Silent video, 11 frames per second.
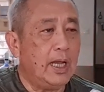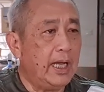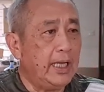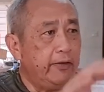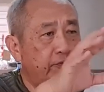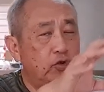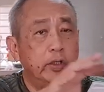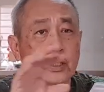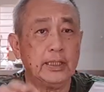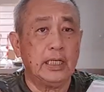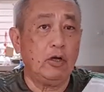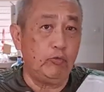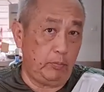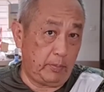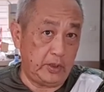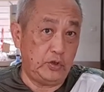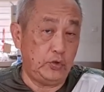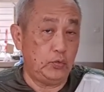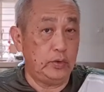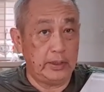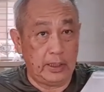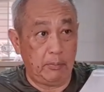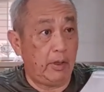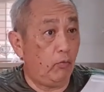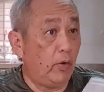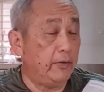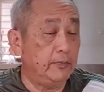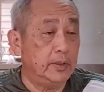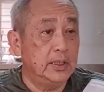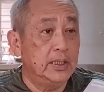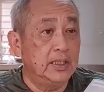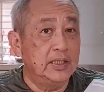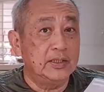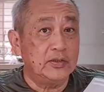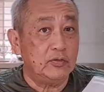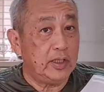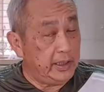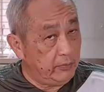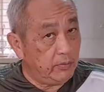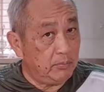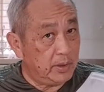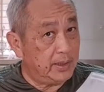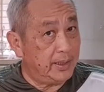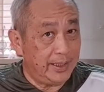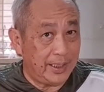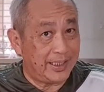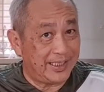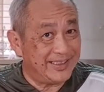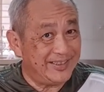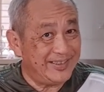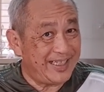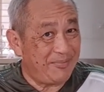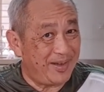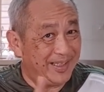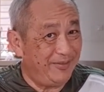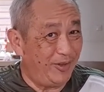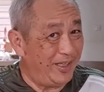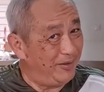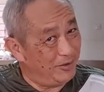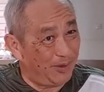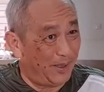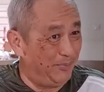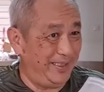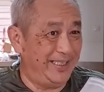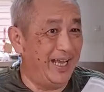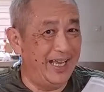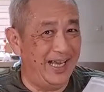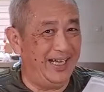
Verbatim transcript: I have joint account with my children and my wife, so that even birthday, I can still send money for them to buy pizza.